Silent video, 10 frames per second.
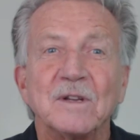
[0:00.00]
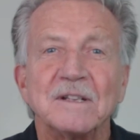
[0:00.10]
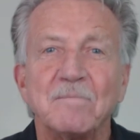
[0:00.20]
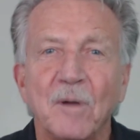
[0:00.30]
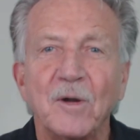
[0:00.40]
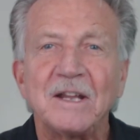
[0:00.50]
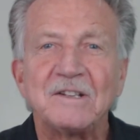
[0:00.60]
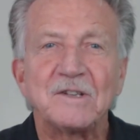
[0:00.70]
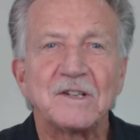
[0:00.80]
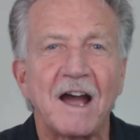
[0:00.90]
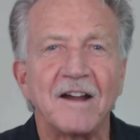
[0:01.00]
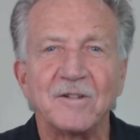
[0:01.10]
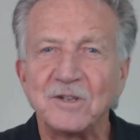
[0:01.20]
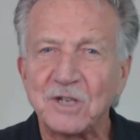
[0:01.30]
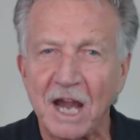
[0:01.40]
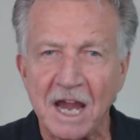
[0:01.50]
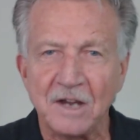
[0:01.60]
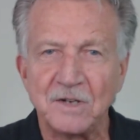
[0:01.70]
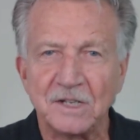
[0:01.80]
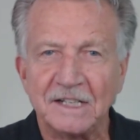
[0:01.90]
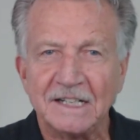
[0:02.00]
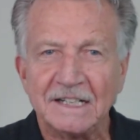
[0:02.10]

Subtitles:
was a burning desire to change.